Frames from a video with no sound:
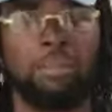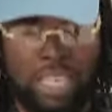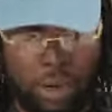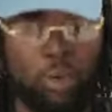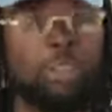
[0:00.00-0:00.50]
Be
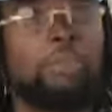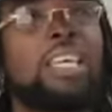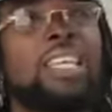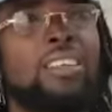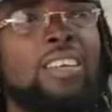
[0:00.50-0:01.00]
your own
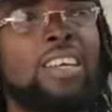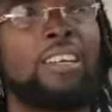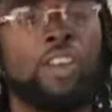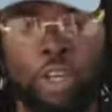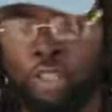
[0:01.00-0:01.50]
being.
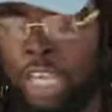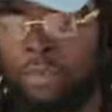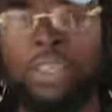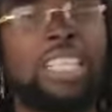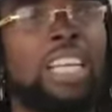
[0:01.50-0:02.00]
Don't try to
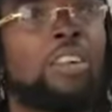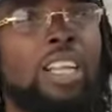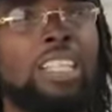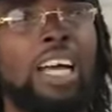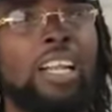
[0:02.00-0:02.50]
fit in or nothing
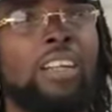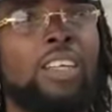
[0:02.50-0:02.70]
at all.